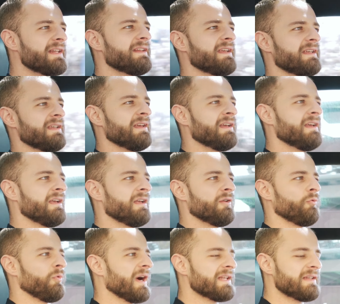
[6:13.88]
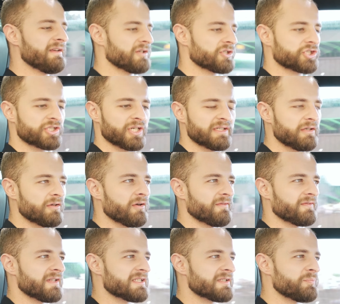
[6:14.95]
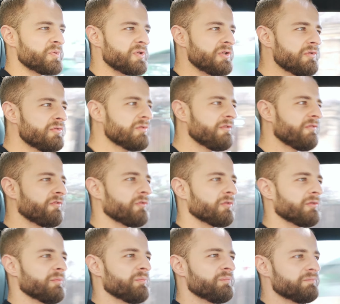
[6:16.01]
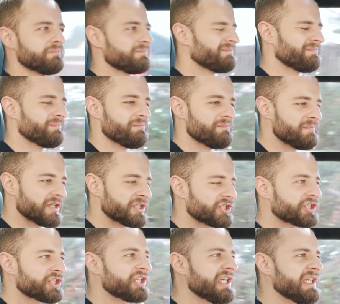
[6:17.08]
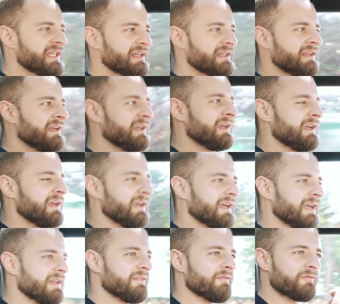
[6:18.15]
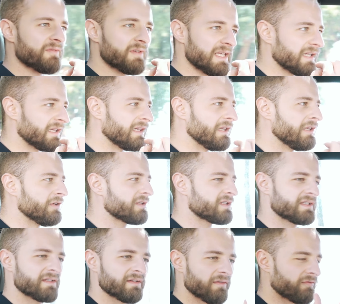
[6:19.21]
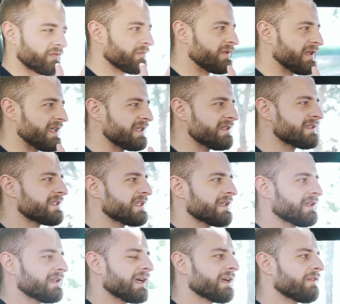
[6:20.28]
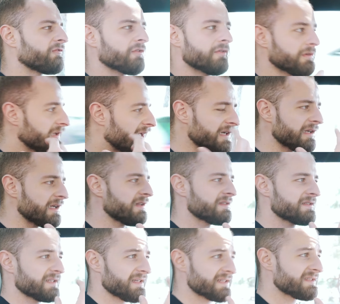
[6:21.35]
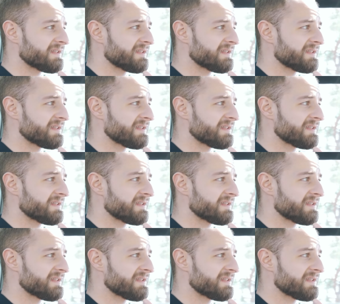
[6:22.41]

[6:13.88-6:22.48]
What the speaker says: they are shutting off this beautiful machine, and it looks from the inside like as